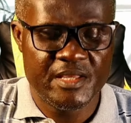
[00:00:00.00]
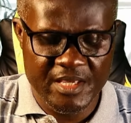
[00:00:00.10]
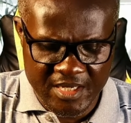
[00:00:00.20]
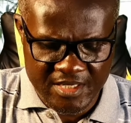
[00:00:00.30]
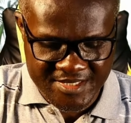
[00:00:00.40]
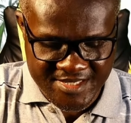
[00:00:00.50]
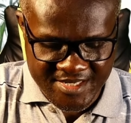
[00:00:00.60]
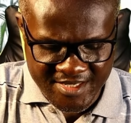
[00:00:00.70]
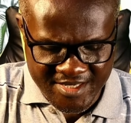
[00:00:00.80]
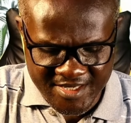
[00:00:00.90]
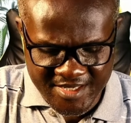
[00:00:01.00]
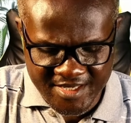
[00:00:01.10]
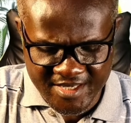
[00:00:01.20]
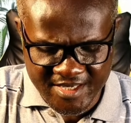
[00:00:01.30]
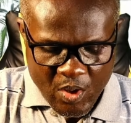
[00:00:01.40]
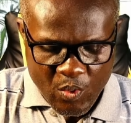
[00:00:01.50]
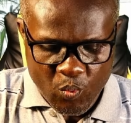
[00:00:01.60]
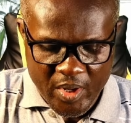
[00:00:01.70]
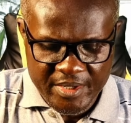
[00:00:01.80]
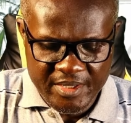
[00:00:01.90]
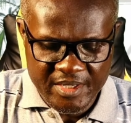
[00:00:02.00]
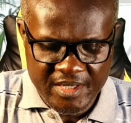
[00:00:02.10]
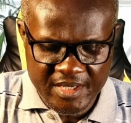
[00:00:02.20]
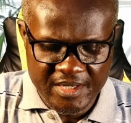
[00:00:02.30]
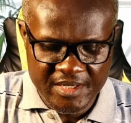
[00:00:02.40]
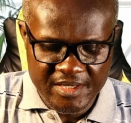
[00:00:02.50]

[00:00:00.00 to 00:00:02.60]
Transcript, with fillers: can sing When in